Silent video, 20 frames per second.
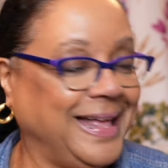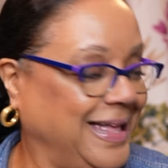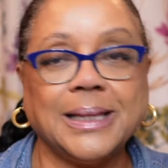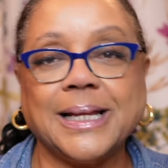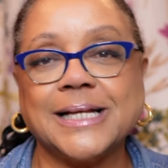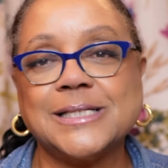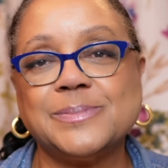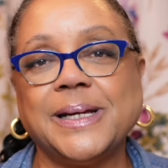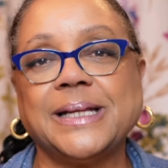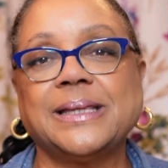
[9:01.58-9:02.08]

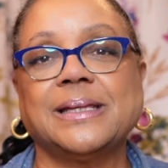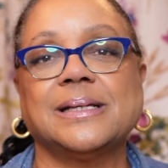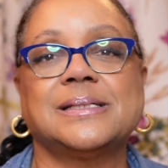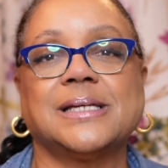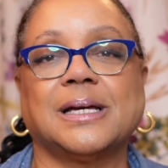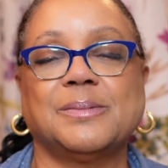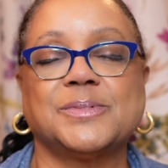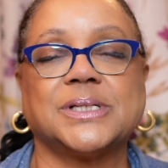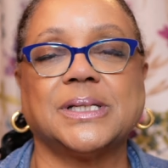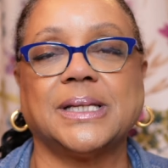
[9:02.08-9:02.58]
Let's make the
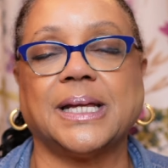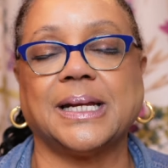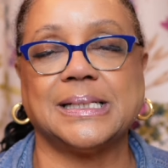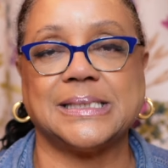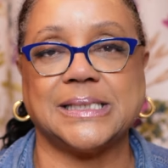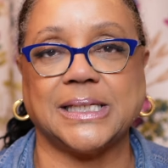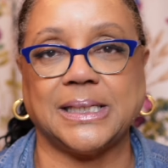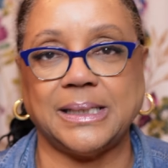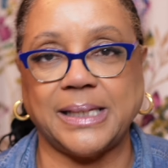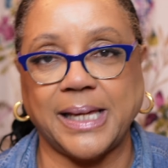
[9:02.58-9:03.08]
assumption that
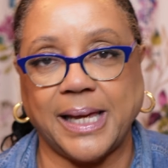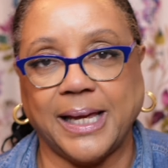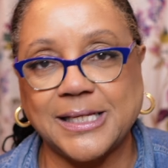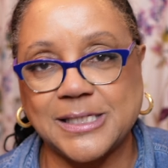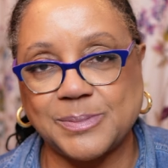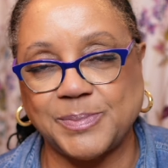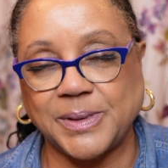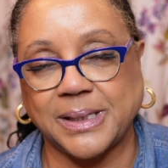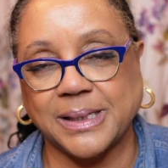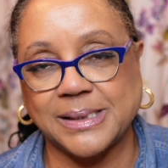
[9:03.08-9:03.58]
it's a
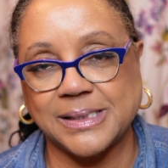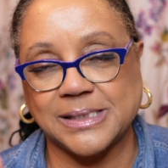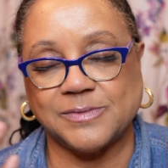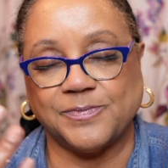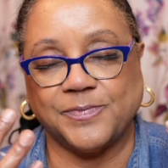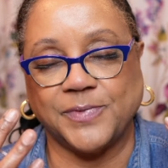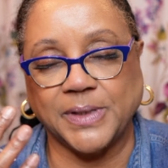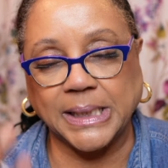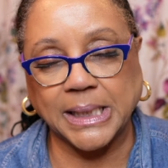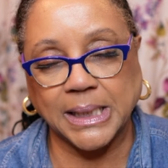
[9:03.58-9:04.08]
yes because it's
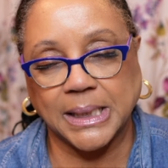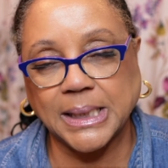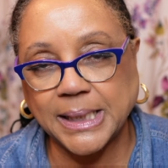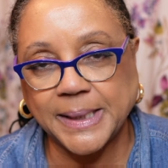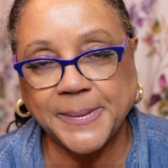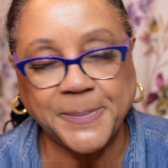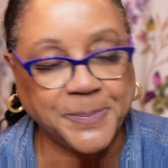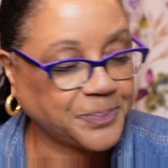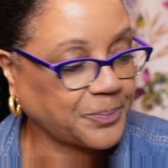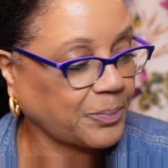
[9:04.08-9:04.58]

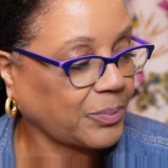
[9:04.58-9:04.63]
vanilla,